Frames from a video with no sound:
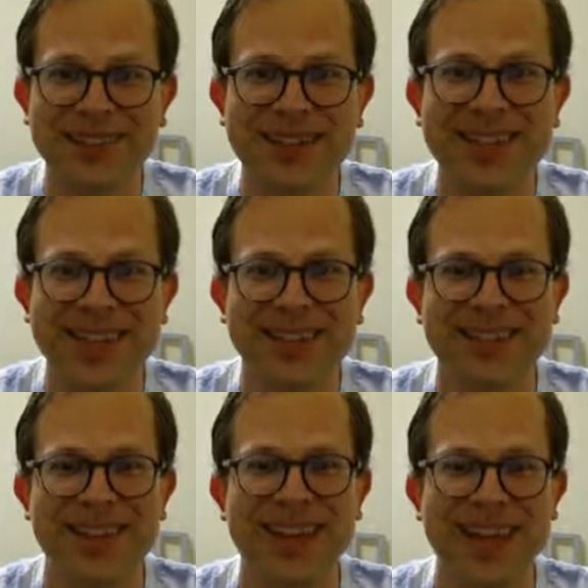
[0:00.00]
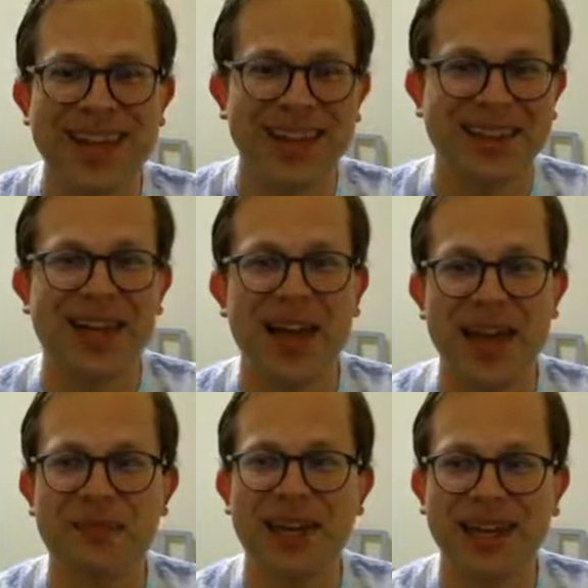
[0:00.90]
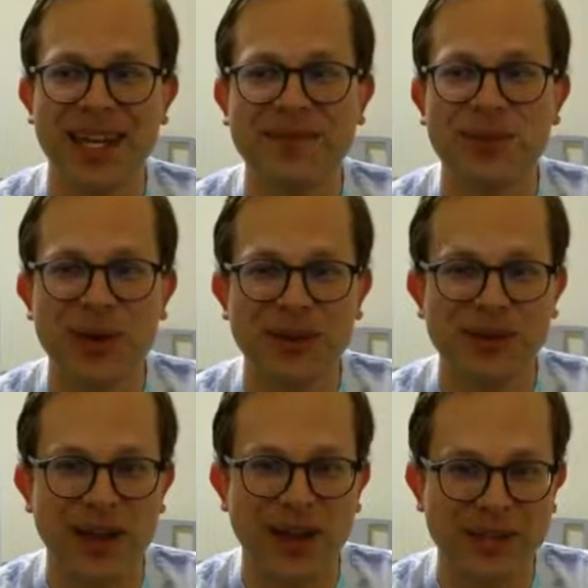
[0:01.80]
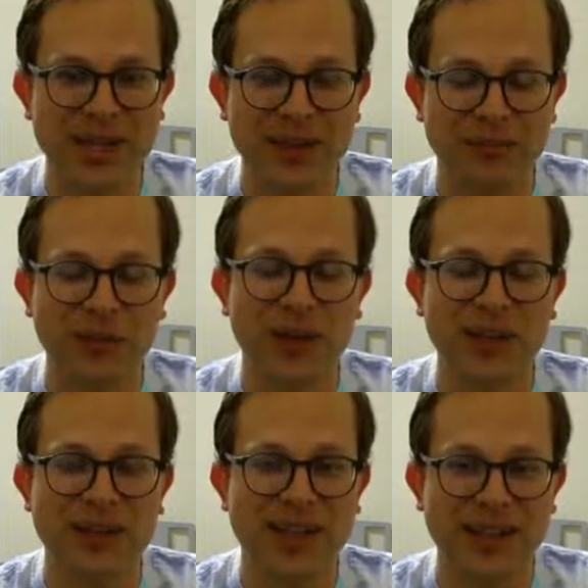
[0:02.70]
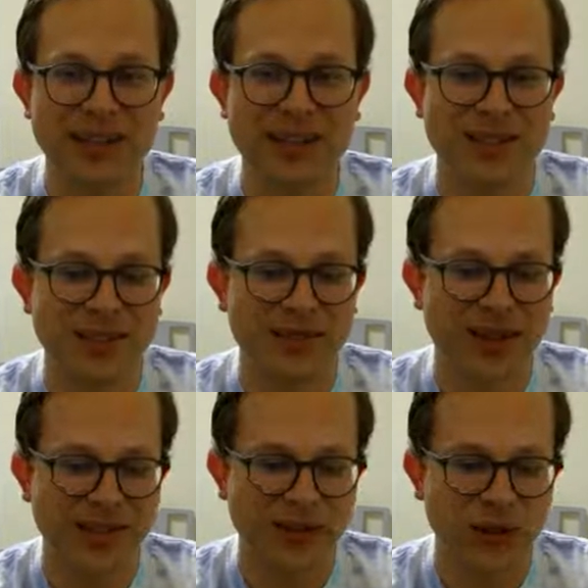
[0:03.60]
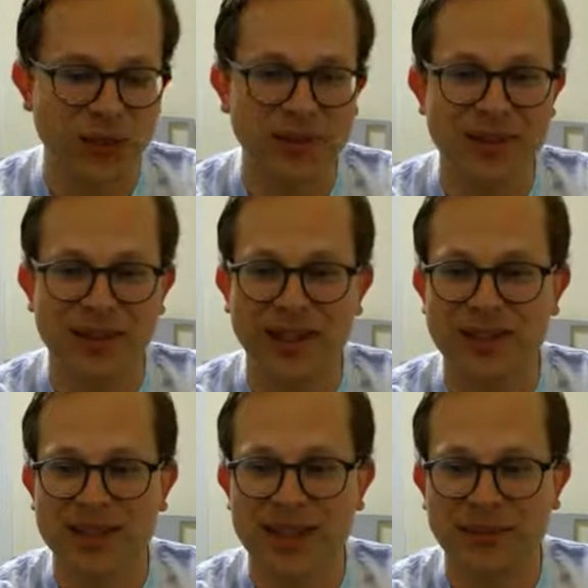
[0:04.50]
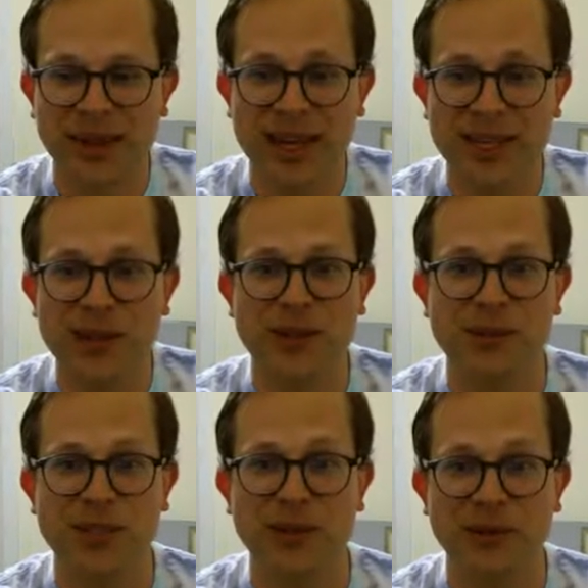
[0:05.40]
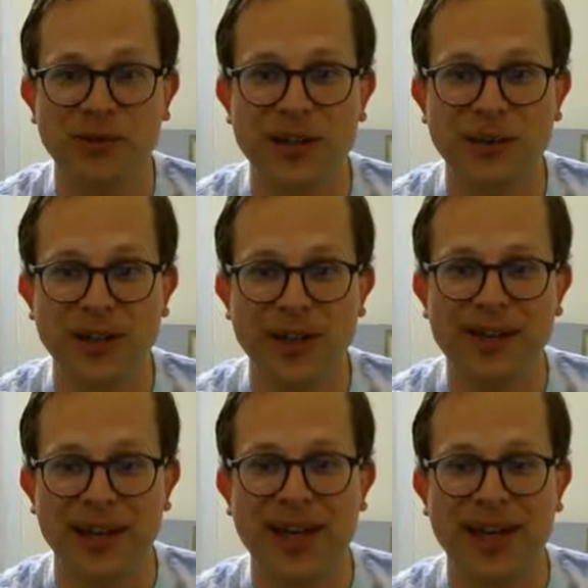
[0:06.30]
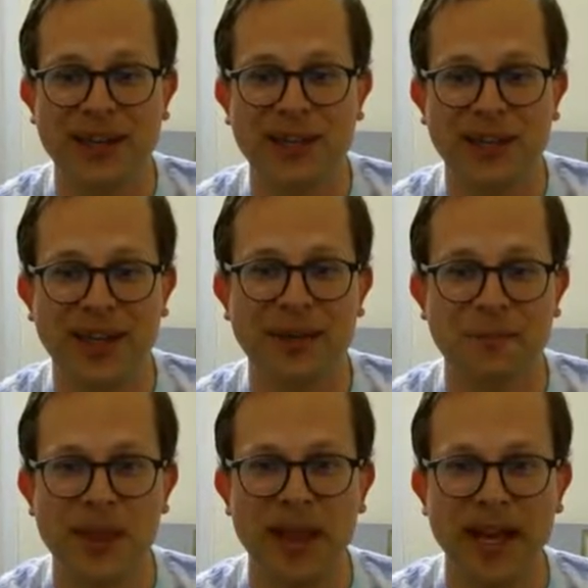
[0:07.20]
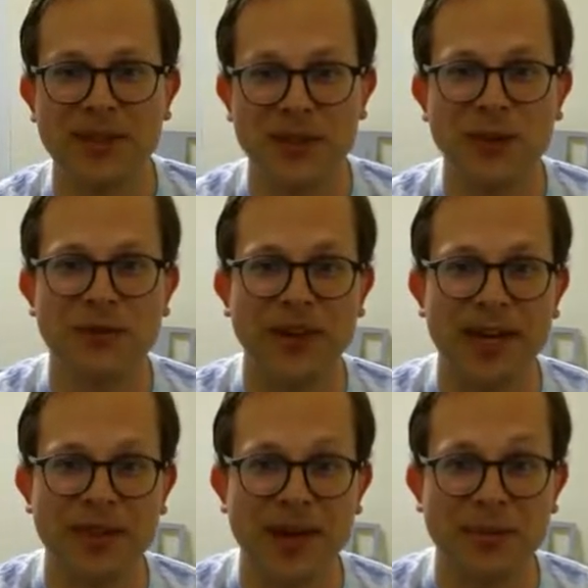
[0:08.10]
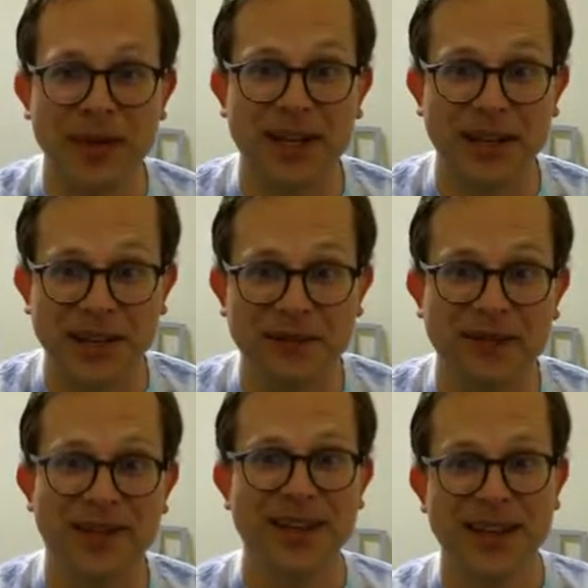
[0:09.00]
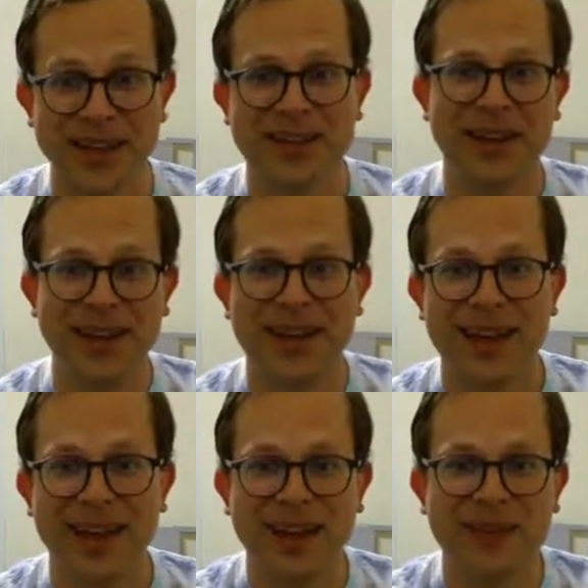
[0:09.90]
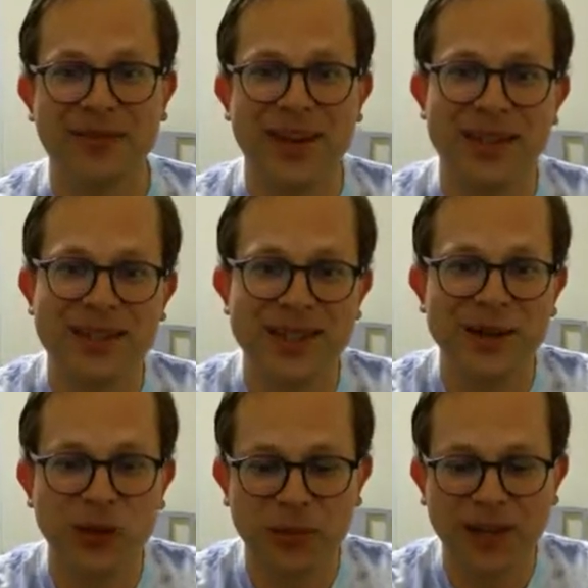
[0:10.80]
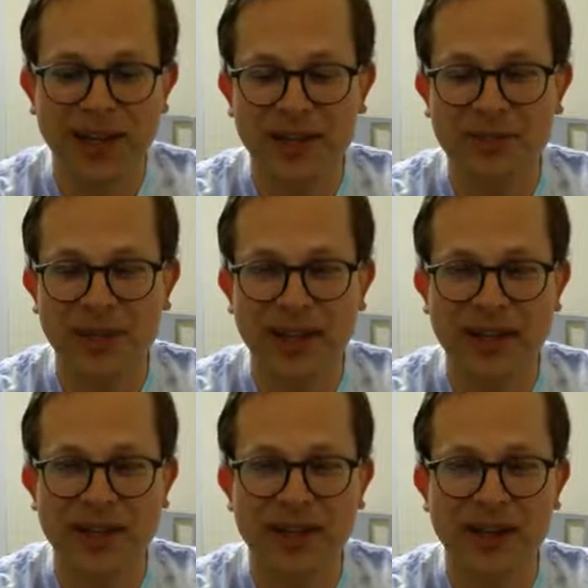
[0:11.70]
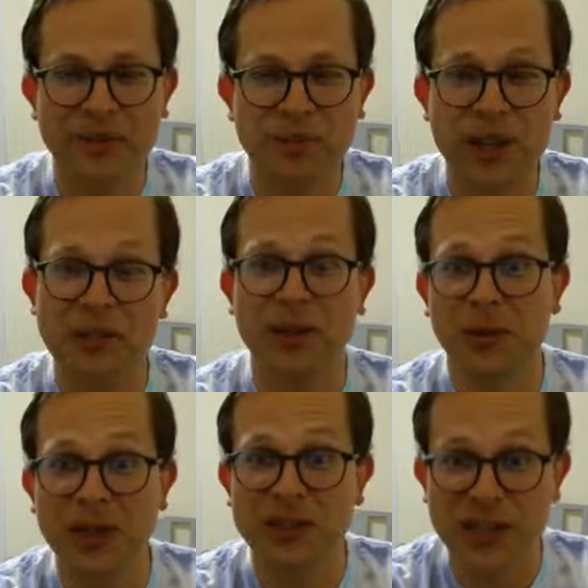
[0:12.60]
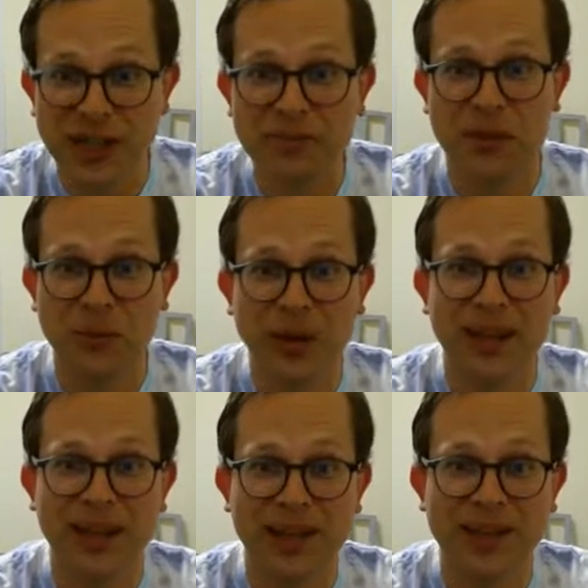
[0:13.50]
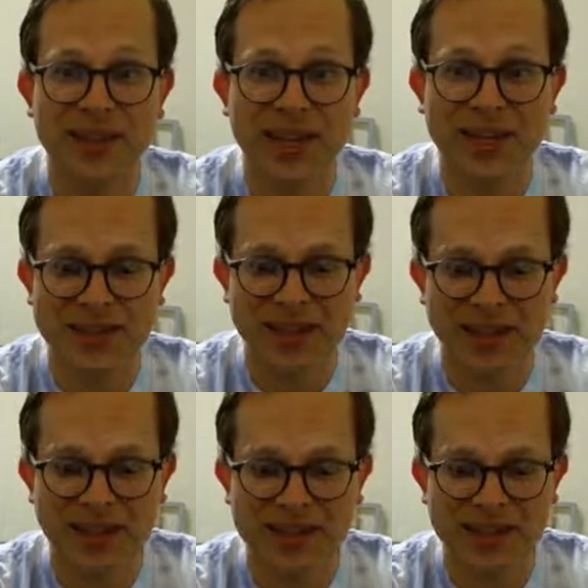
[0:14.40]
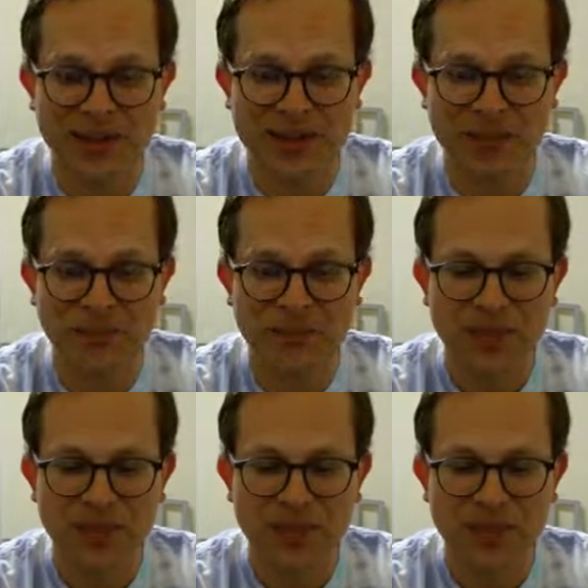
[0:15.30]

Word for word: we get, I am getting, even with uh, taking 40 tickets to raise a normal to the next level, I use them so infrequently that it actually, I do find that I'm getting enough that I can raise a normal item like um, Baby Luigi when I, in the case that I need to use them.